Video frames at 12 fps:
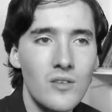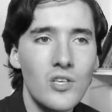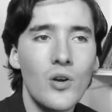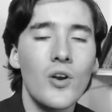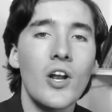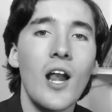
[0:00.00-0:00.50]

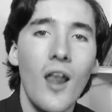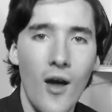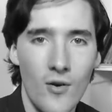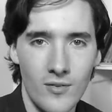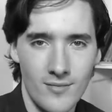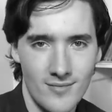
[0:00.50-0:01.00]
you're not
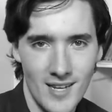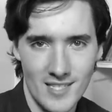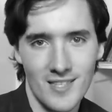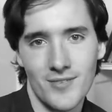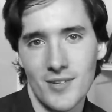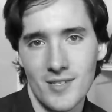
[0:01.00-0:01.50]
alone. That's
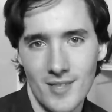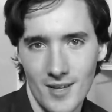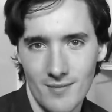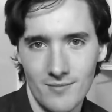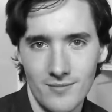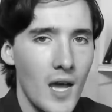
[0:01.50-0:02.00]
the first thing.